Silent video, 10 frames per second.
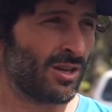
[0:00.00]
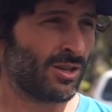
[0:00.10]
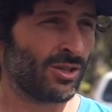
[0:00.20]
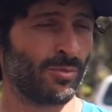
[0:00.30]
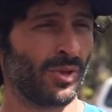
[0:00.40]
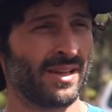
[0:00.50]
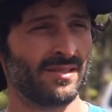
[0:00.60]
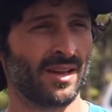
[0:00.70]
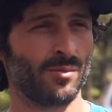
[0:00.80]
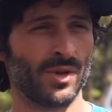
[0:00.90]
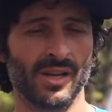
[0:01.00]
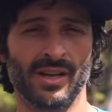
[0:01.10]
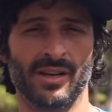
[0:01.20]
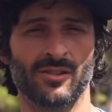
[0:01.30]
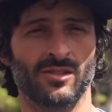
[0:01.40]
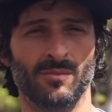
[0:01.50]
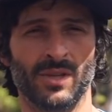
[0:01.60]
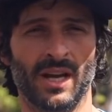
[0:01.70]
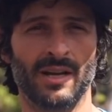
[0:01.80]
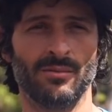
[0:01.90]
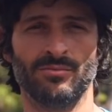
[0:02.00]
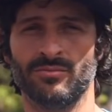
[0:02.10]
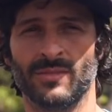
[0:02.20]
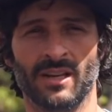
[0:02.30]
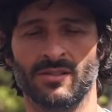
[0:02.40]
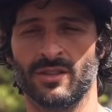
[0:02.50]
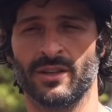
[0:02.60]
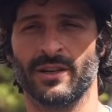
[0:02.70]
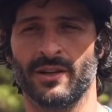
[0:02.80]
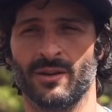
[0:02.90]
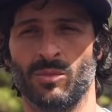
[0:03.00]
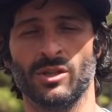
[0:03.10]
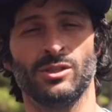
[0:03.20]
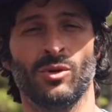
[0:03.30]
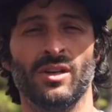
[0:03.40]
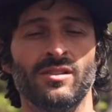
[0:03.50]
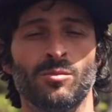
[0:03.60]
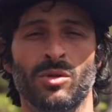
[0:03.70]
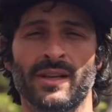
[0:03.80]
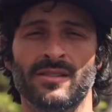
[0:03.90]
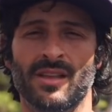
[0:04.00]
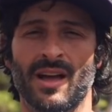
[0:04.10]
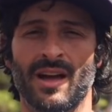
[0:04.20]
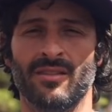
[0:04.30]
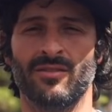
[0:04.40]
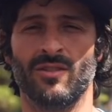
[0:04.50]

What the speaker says: she plans on being here sometime next year, but she wants the plants to have